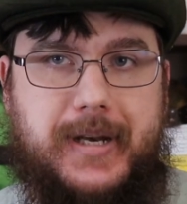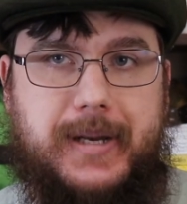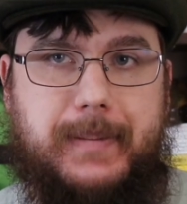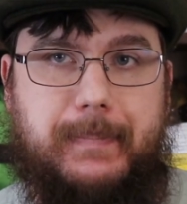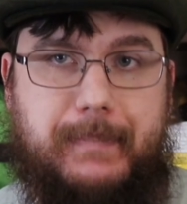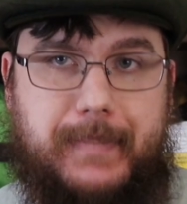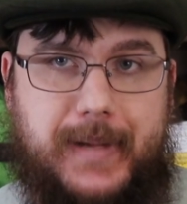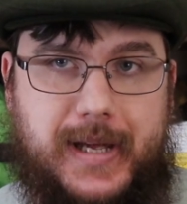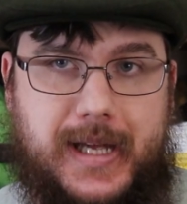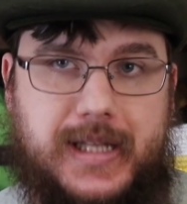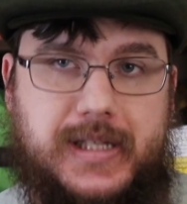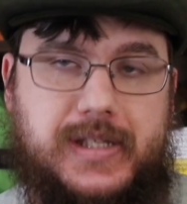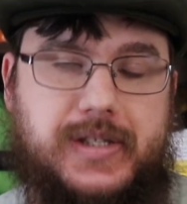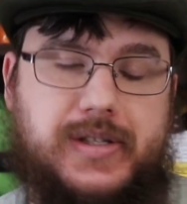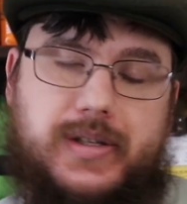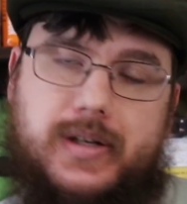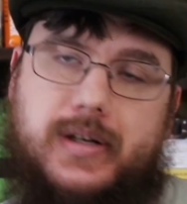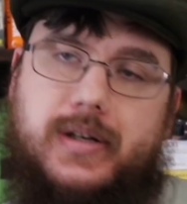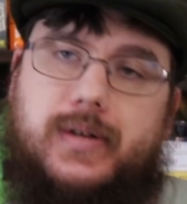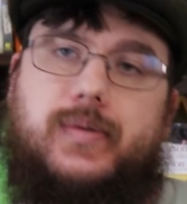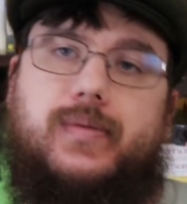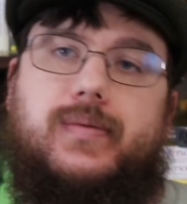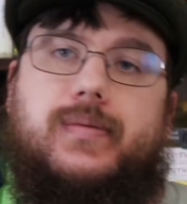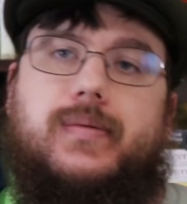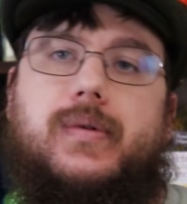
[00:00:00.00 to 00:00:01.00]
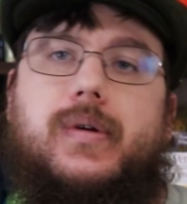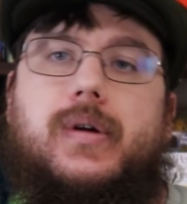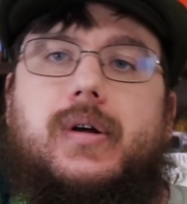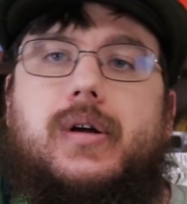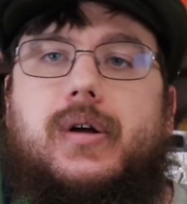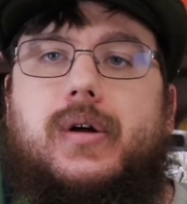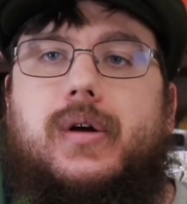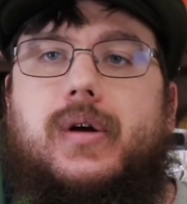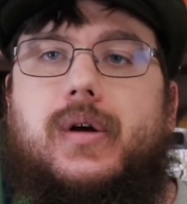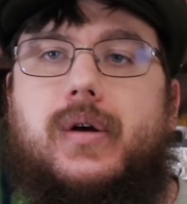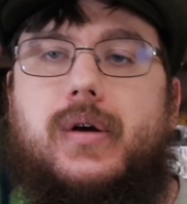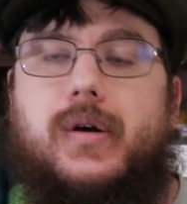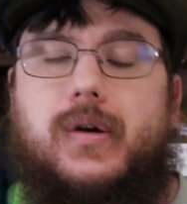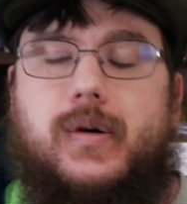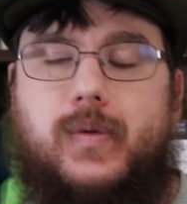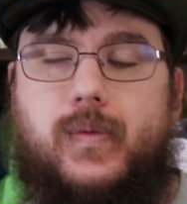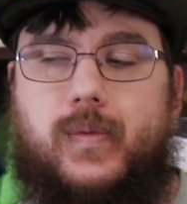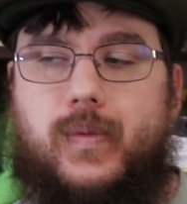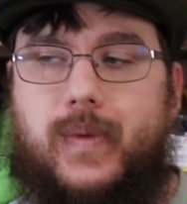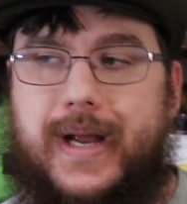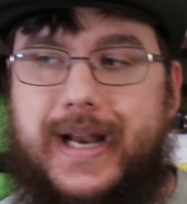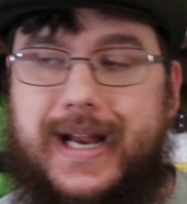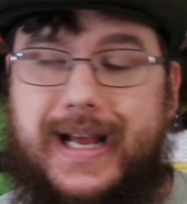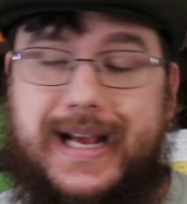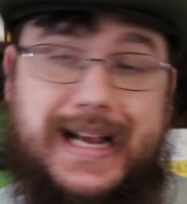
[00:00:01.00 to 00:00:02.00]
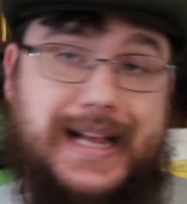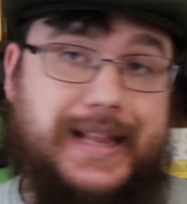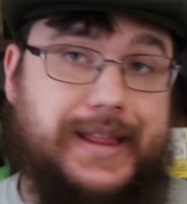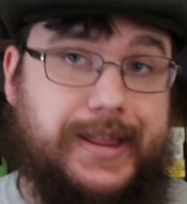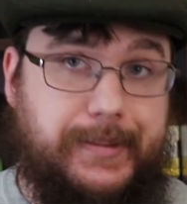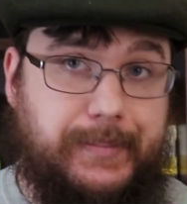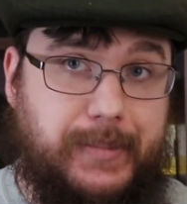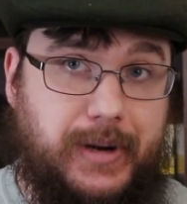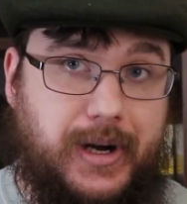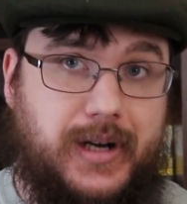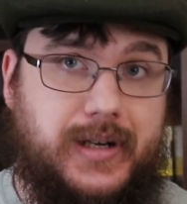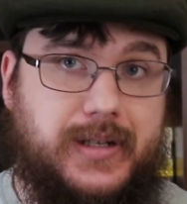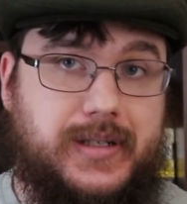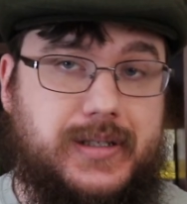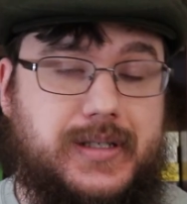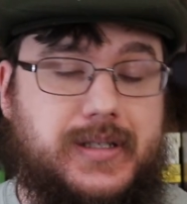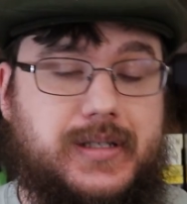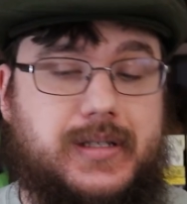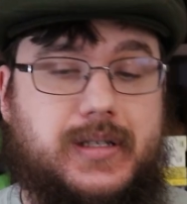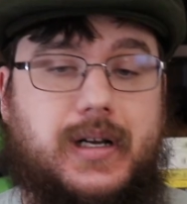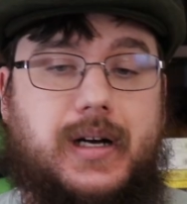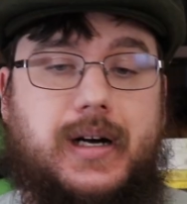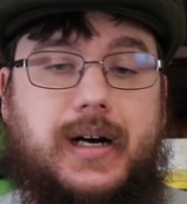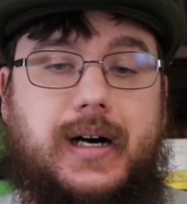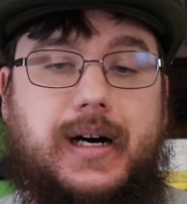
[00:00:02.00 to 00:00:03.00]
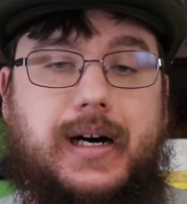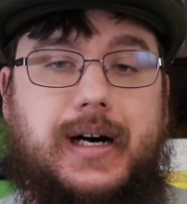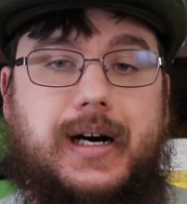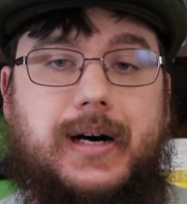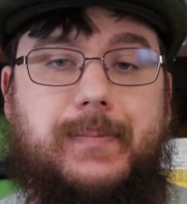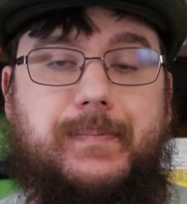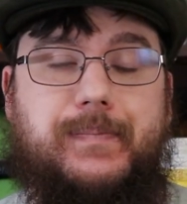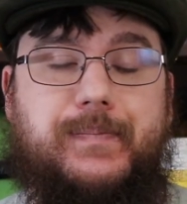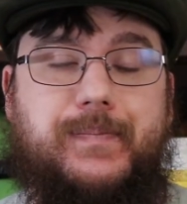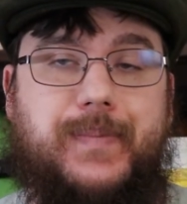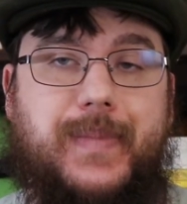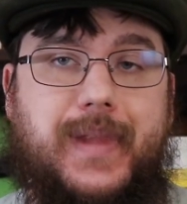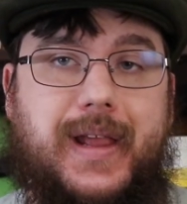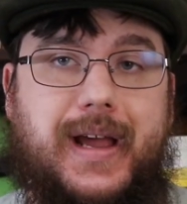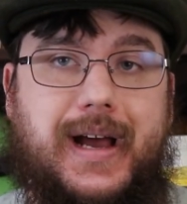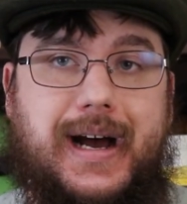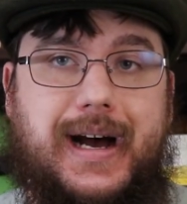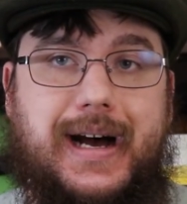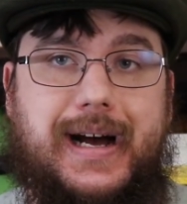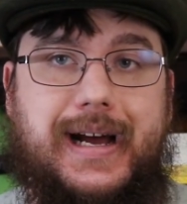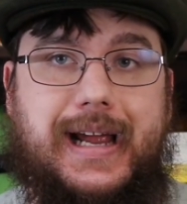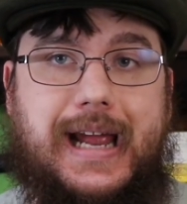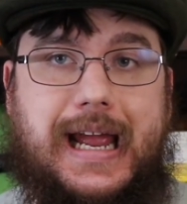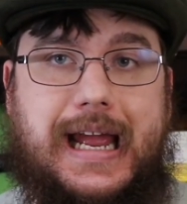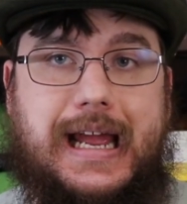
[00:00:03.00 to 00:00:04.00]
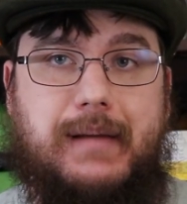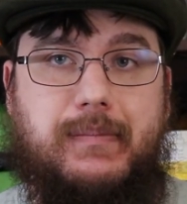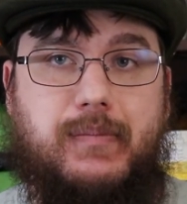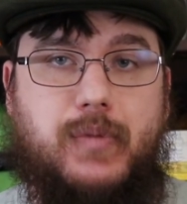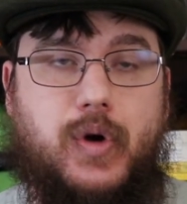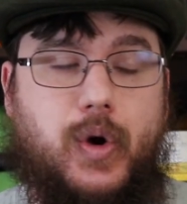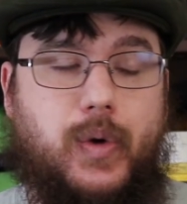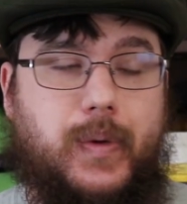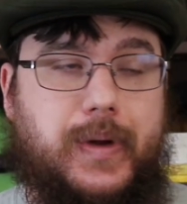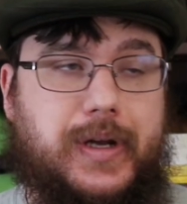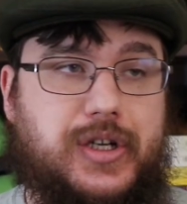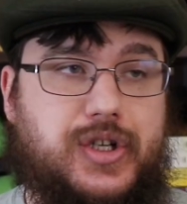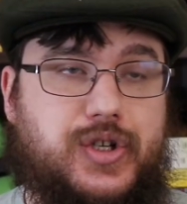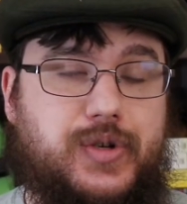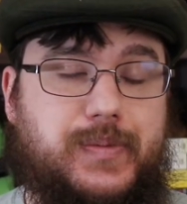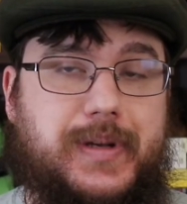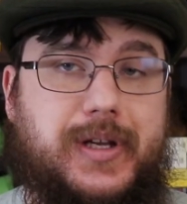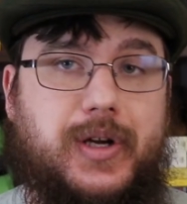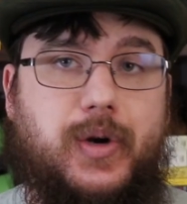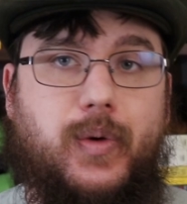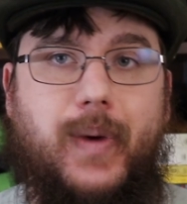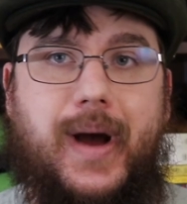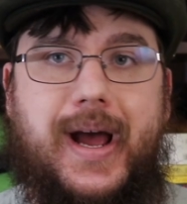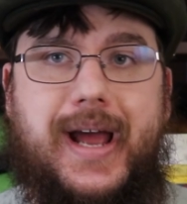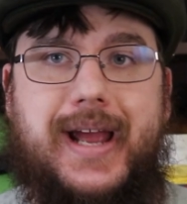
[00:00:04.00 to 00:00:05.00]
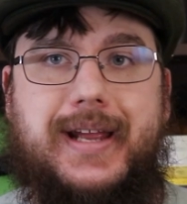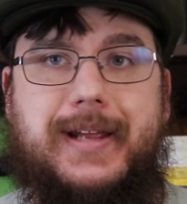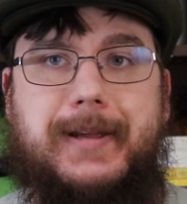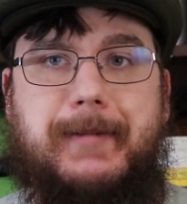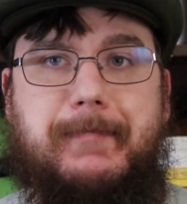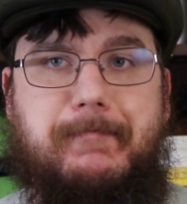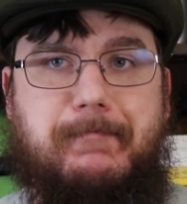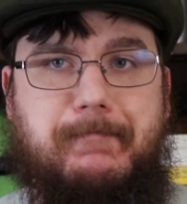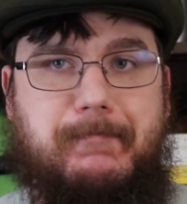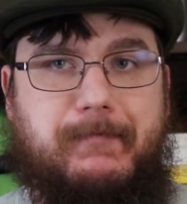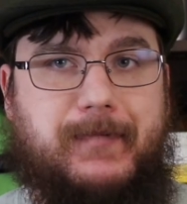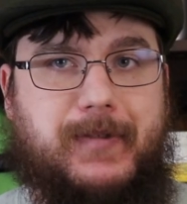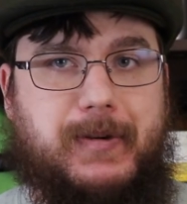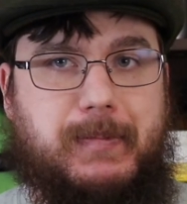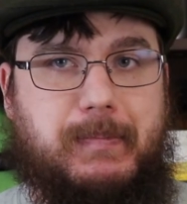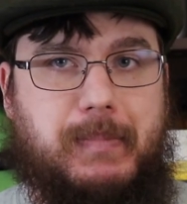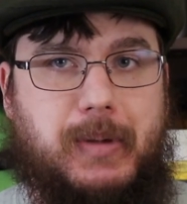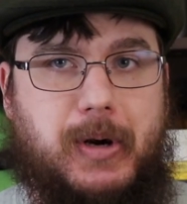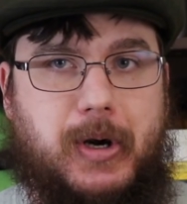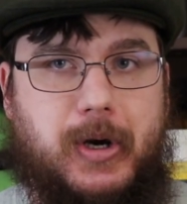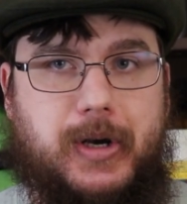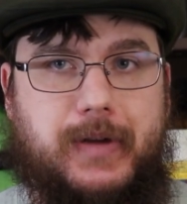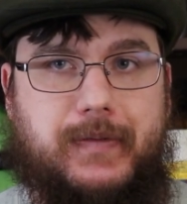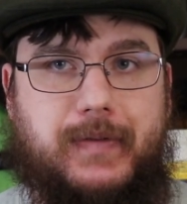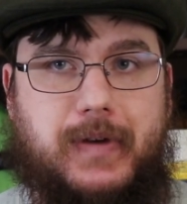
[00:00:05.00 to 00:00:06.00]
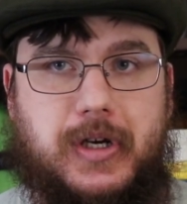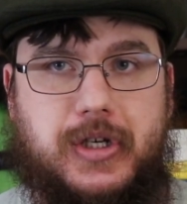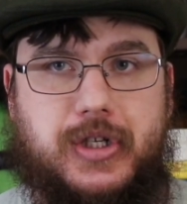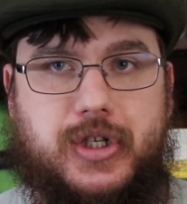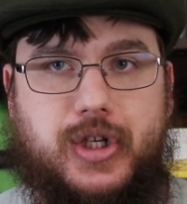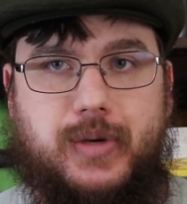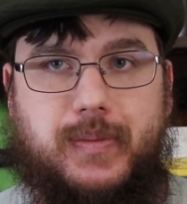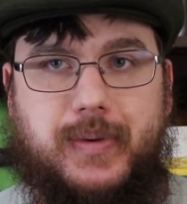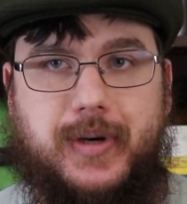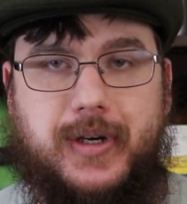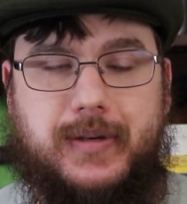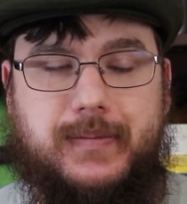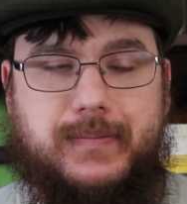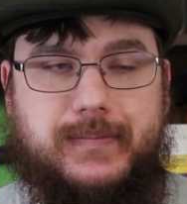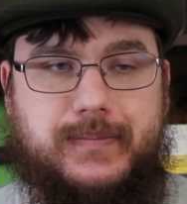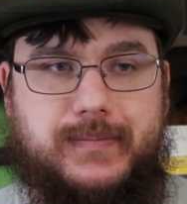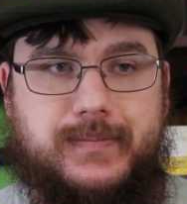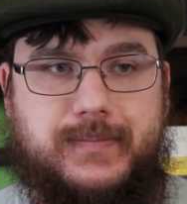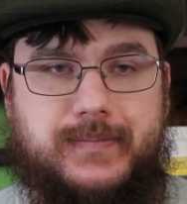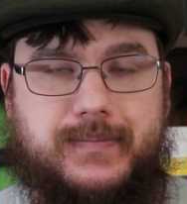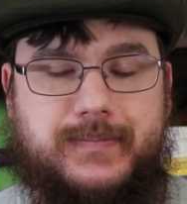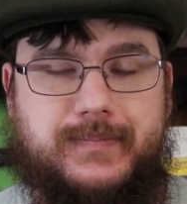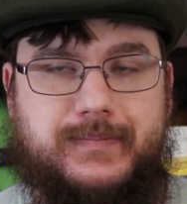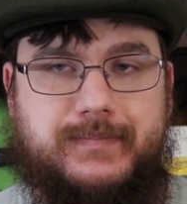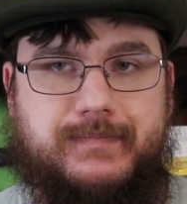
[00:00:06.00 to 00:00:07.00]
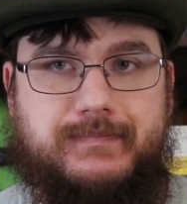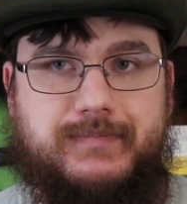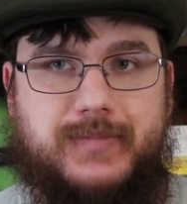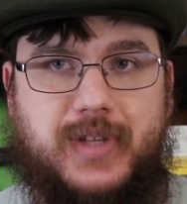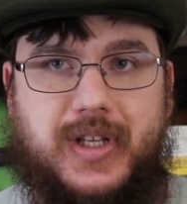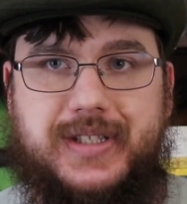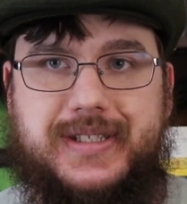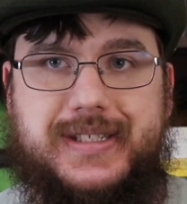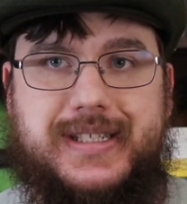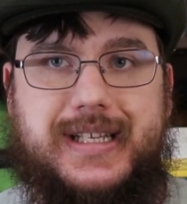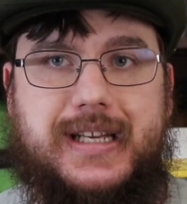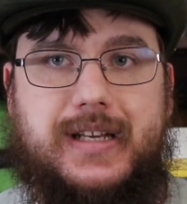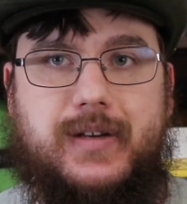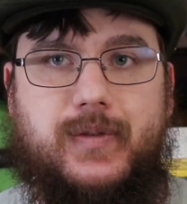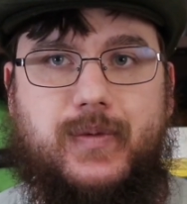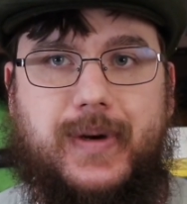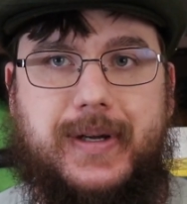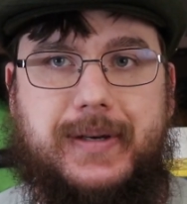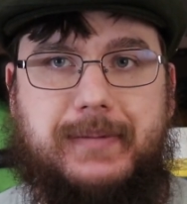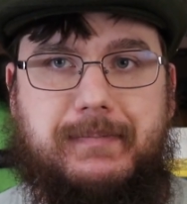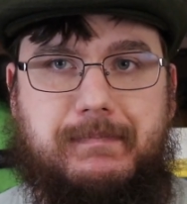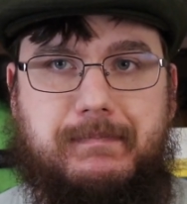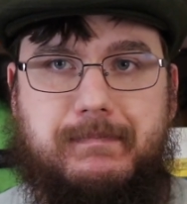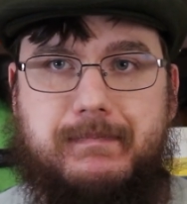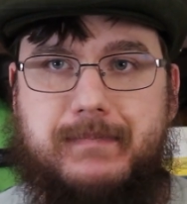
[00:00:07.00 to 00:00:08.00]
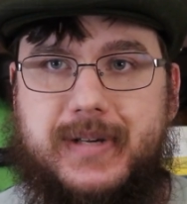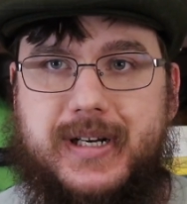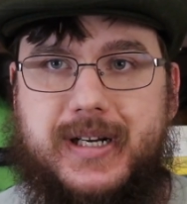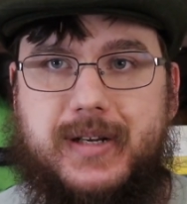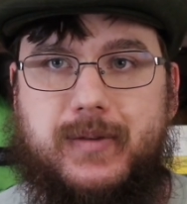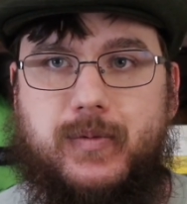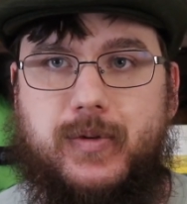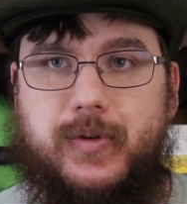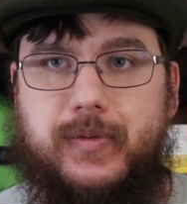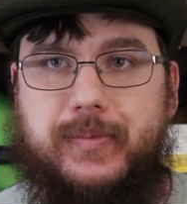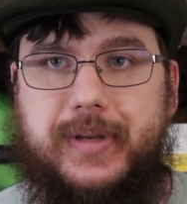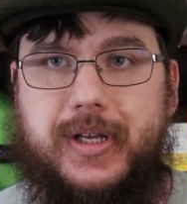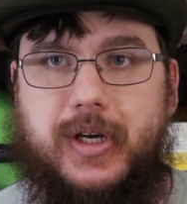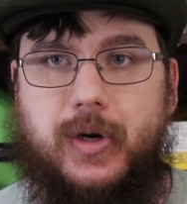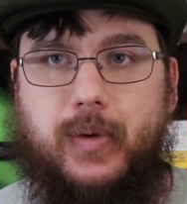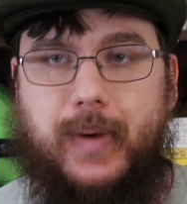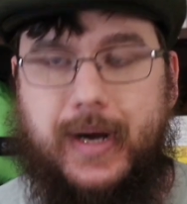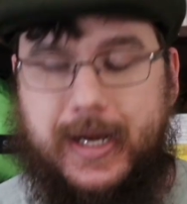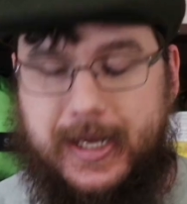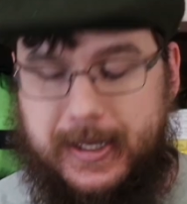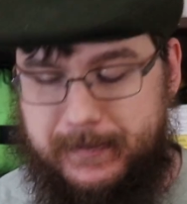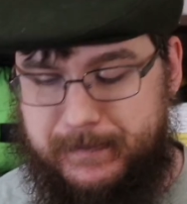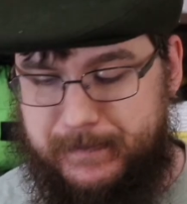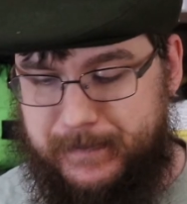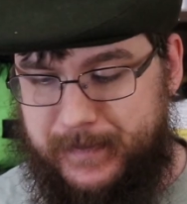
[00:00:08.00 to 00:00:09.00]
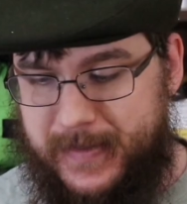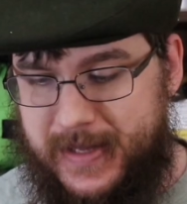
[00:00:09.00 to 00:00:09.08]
Depends on when I get the box. Um, I am going to be away for part of October. Not saying when, but I will be away.